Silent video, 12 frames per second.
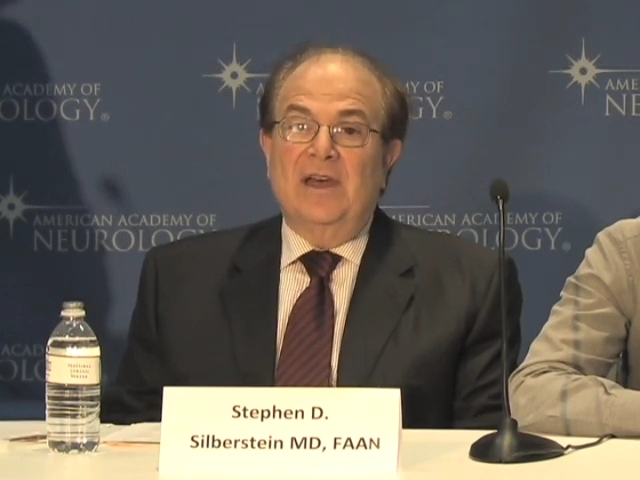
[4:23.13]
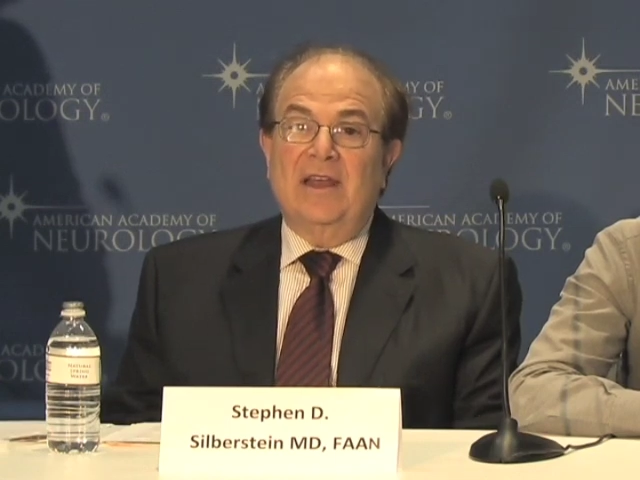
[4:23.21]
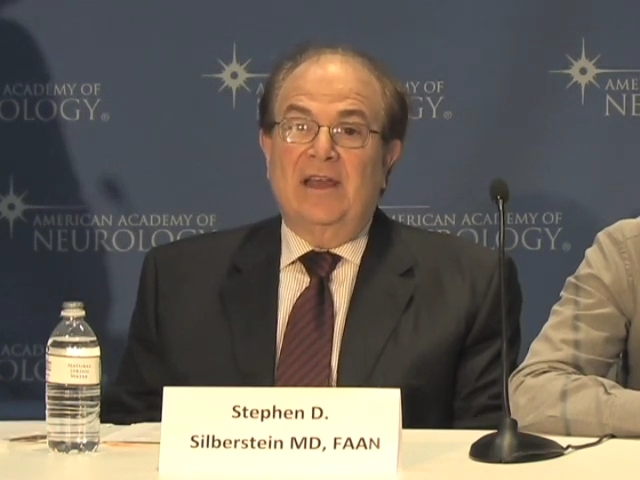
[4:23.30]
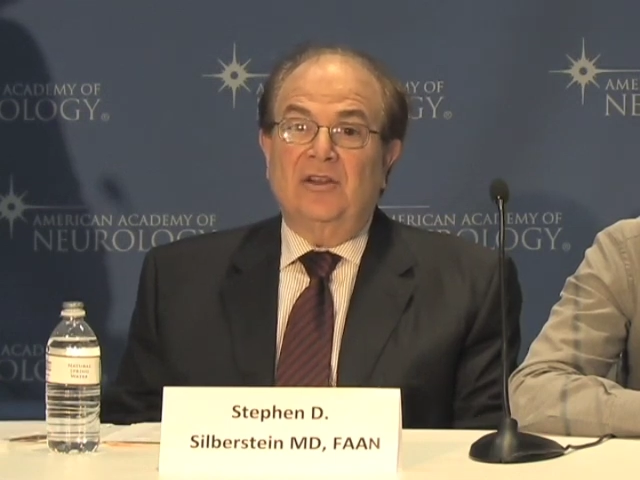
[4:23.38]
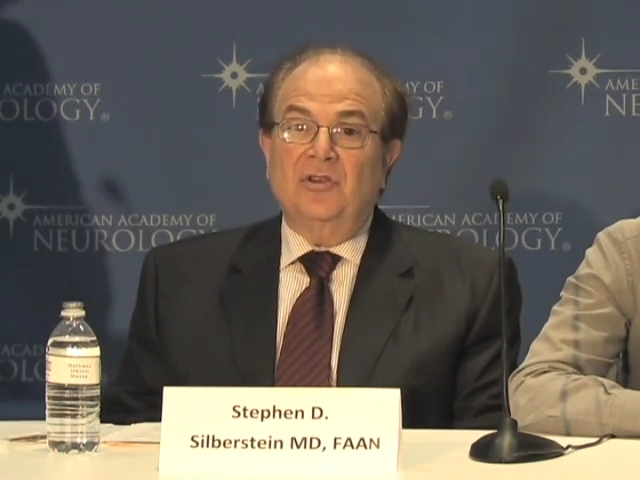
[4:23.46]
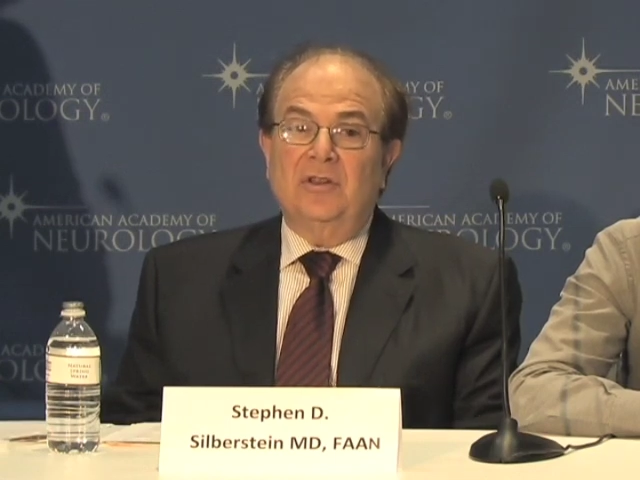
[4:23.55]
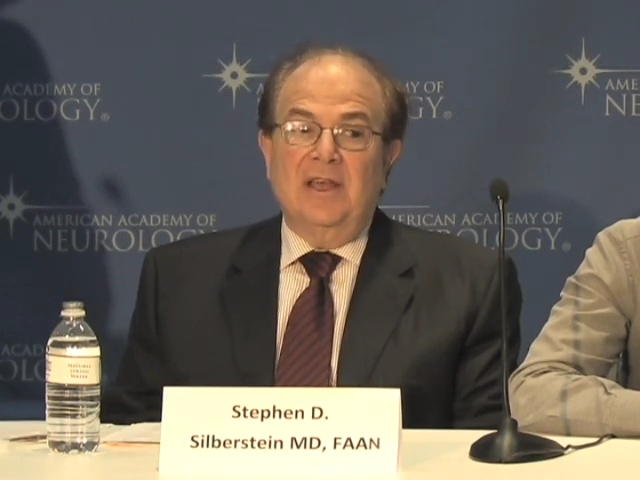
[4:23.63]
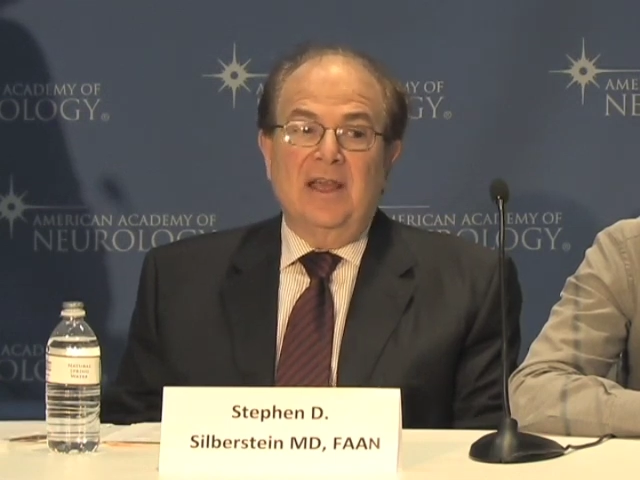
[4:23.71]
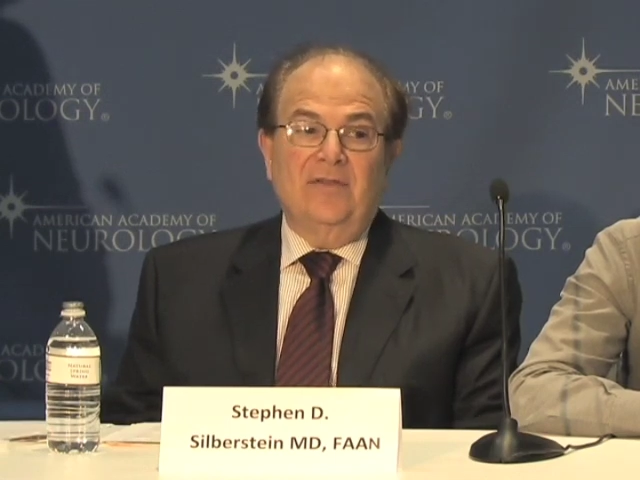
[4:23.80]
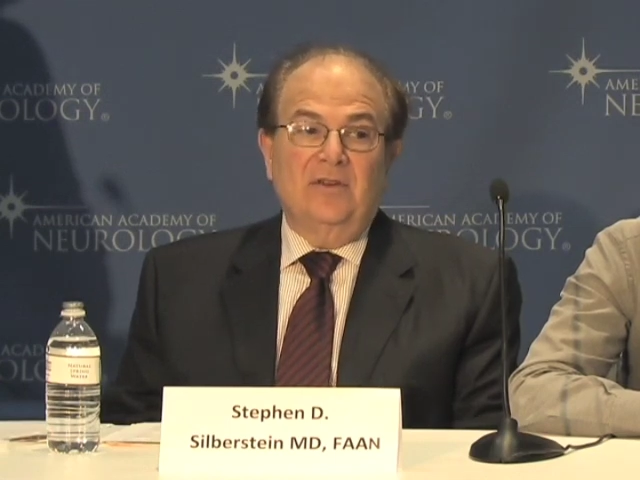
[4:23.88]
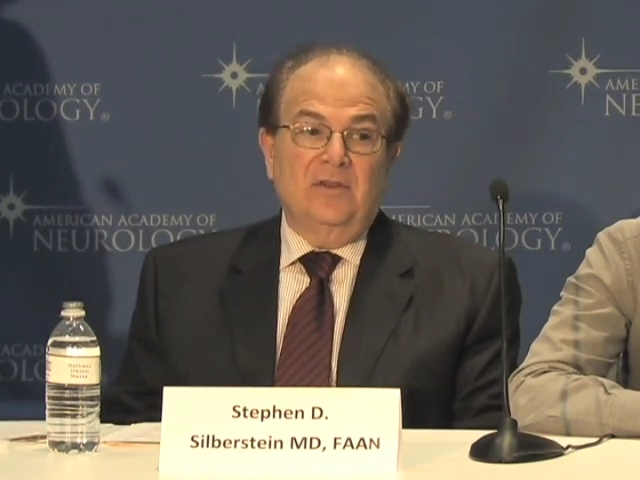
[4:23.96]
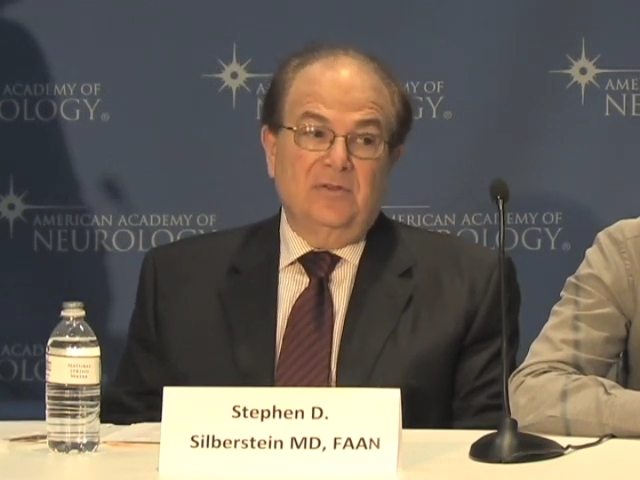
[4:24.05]
actually
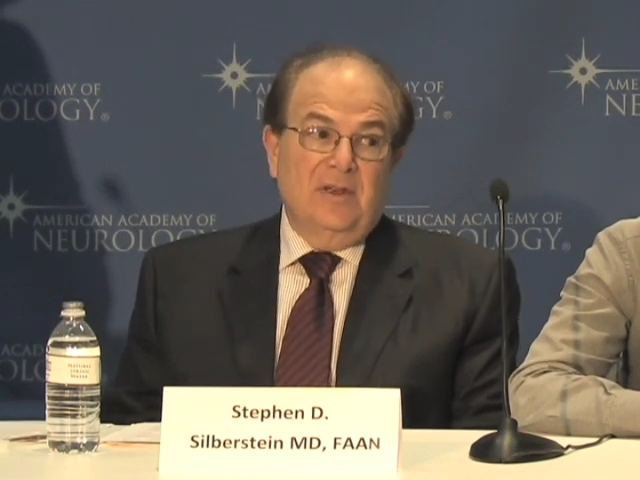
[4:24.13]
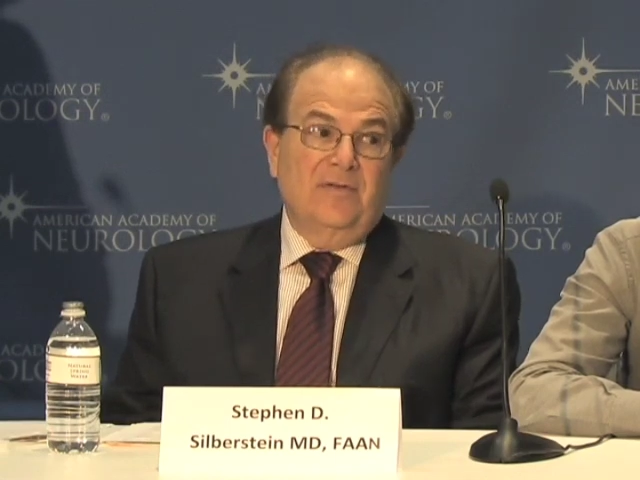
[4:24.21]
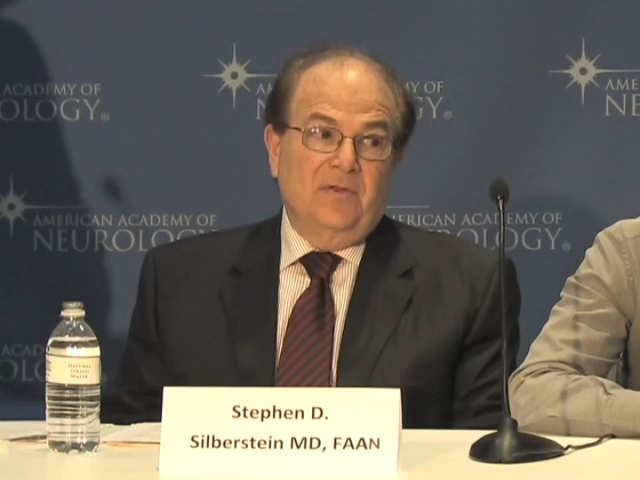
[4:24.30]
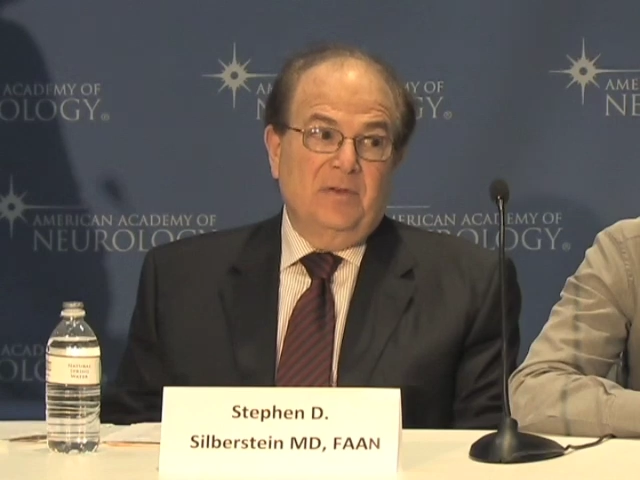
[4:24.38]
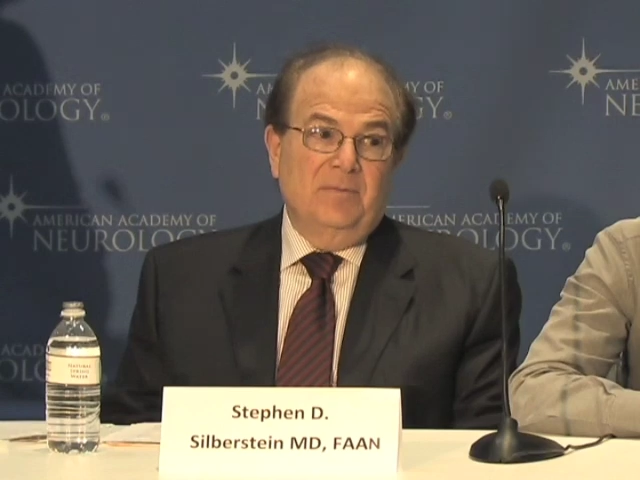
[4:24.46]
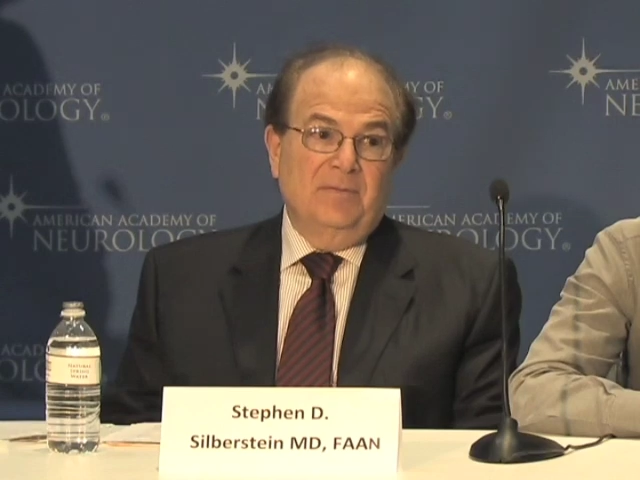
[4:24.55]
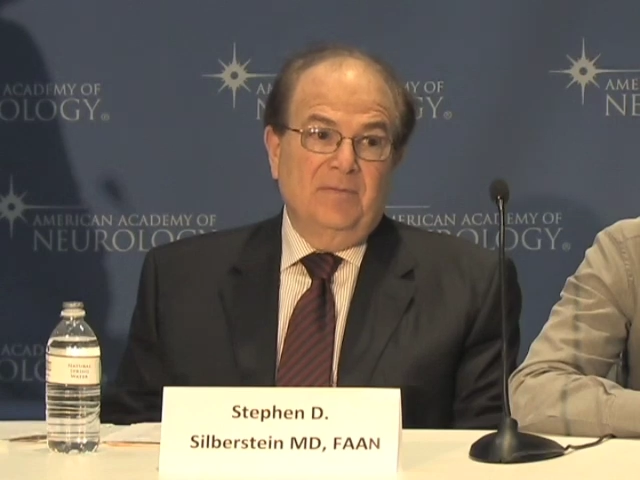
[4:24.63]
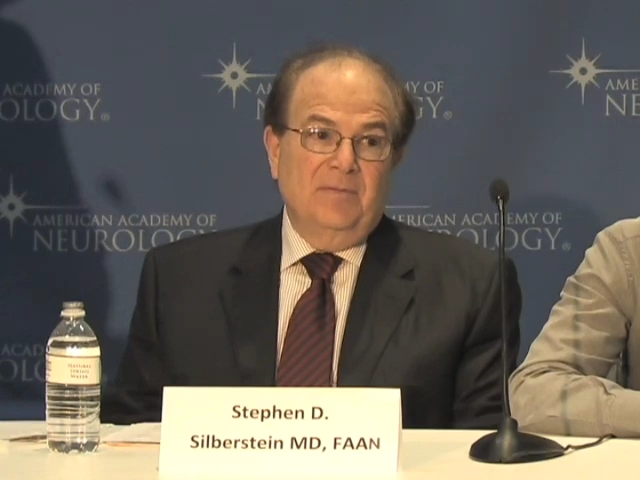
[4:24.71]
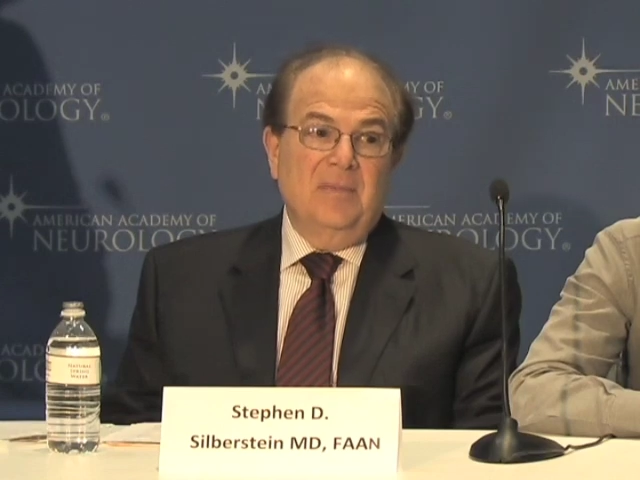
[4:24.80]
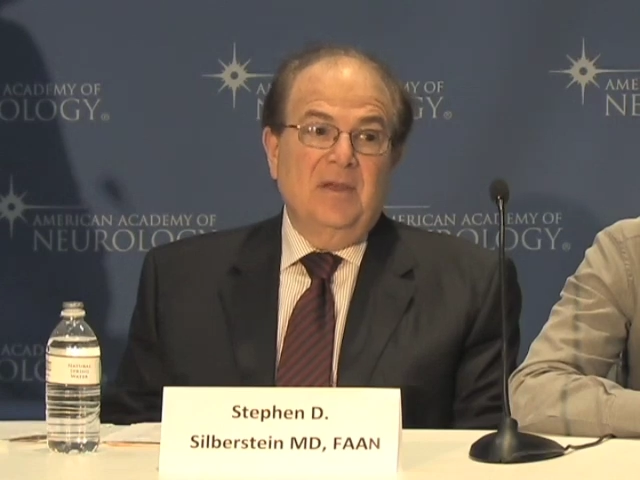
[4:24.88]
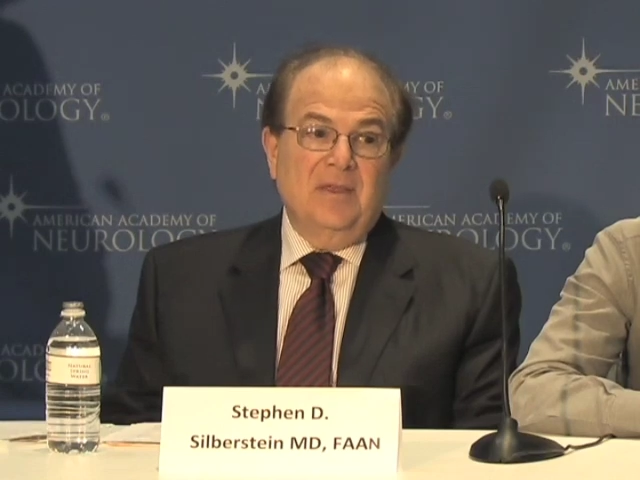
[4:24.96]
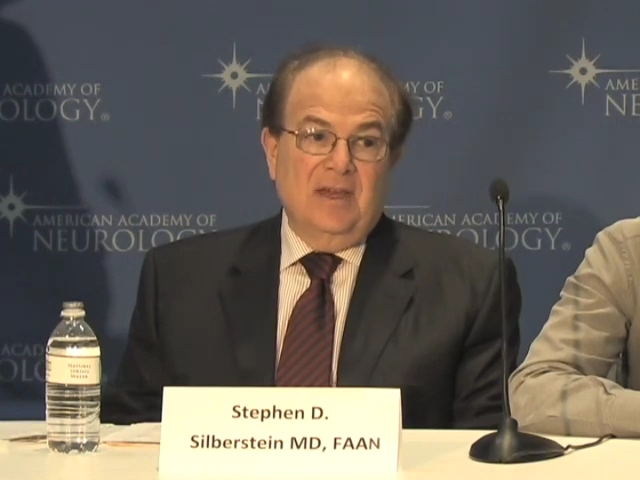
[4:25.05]
having to suffer them.
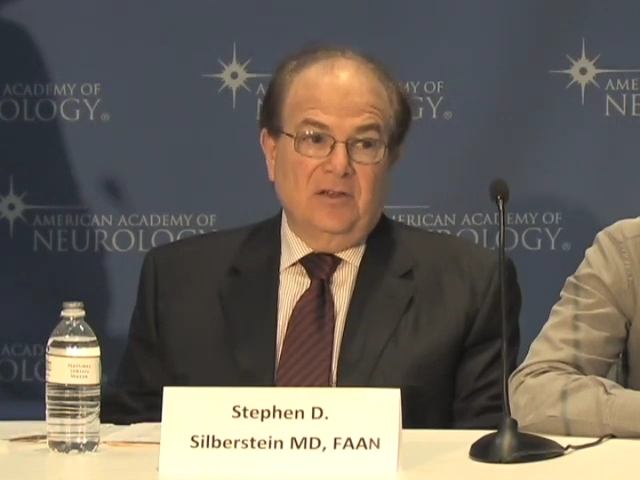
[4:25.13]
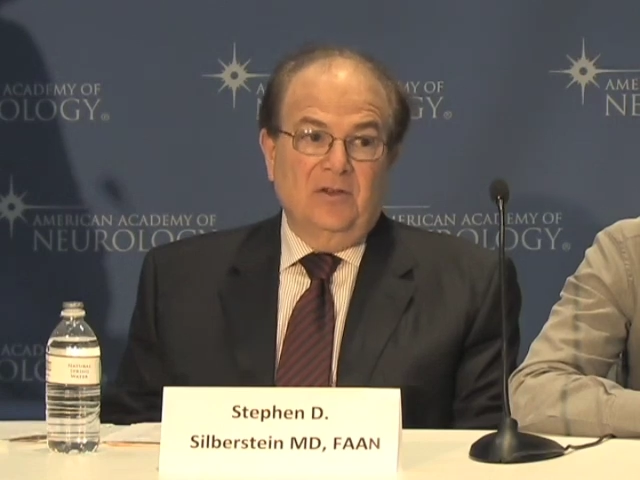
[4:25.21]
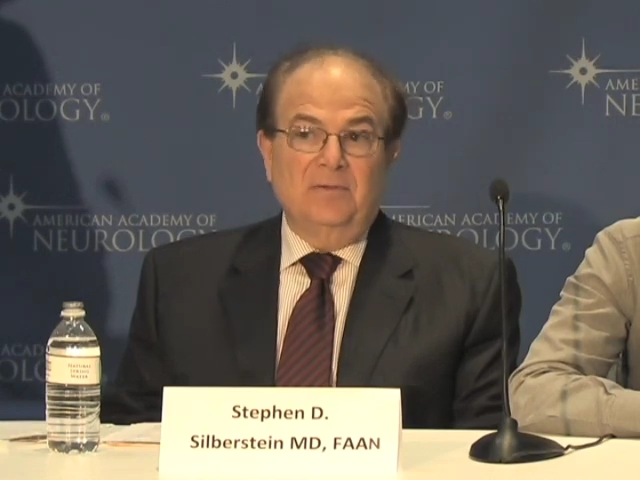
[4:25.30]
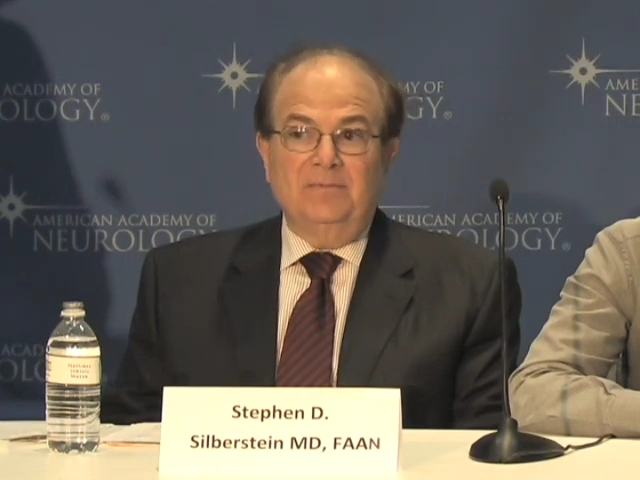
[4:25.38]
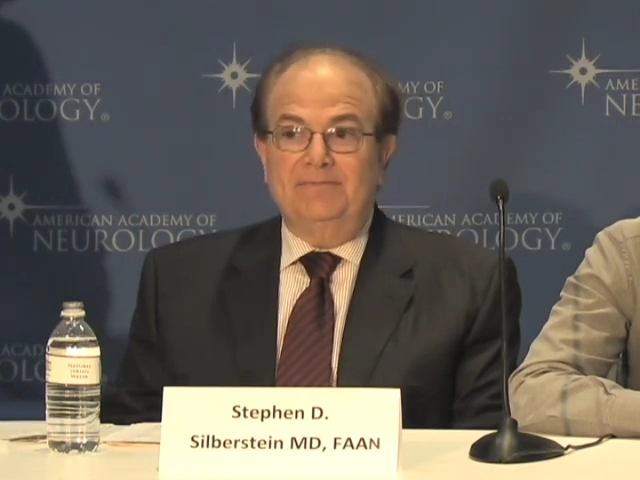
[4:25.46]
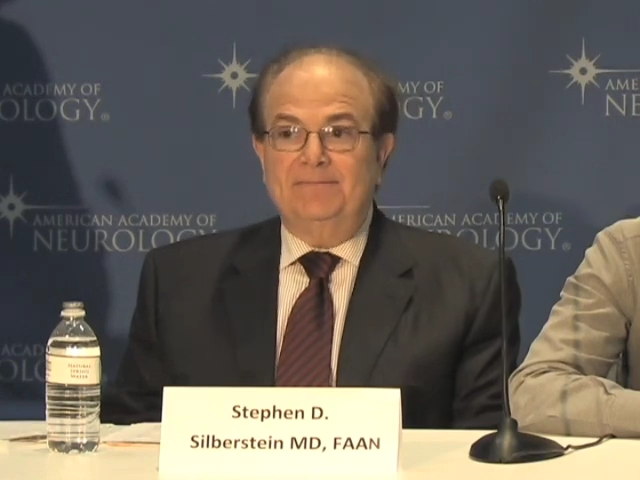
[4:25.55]
Thank you.